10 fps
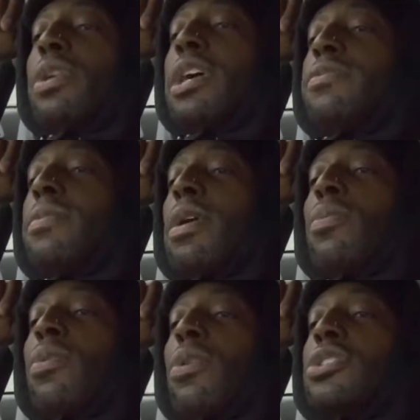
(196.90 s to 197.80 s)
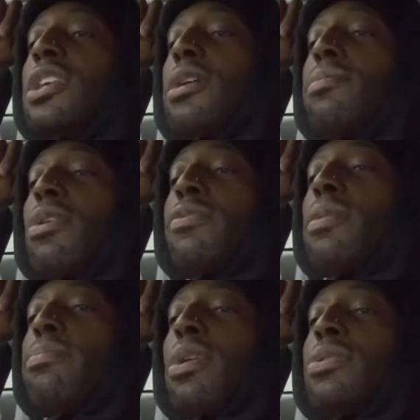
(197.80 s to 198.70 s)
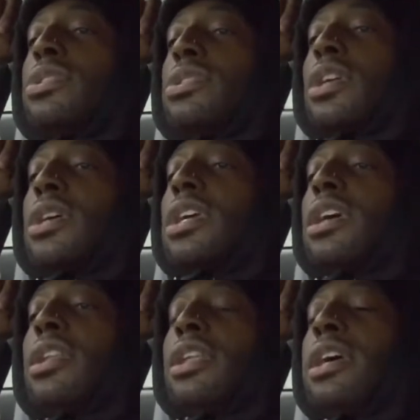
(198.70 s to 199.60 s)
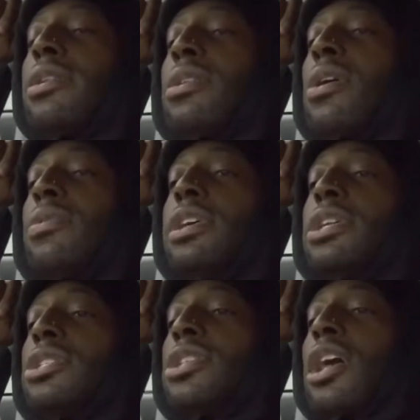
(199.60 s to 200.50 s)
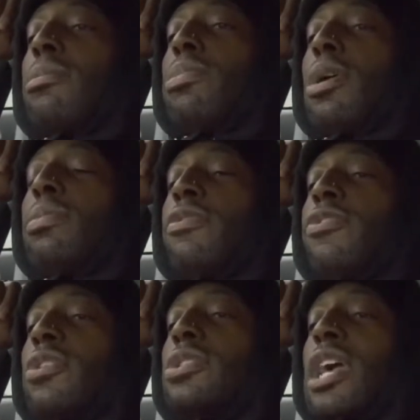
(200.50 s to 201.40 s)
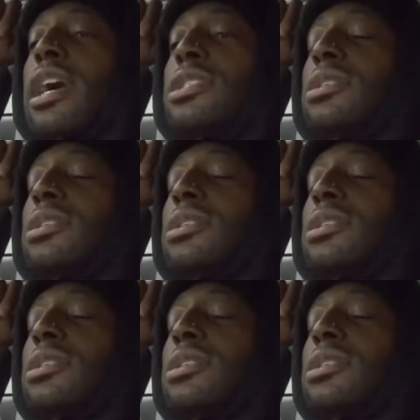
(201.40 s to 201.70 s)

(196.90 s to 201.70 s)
wave of my words that are burping burst. Getting lit and I don't need a shot of bourbon first. I can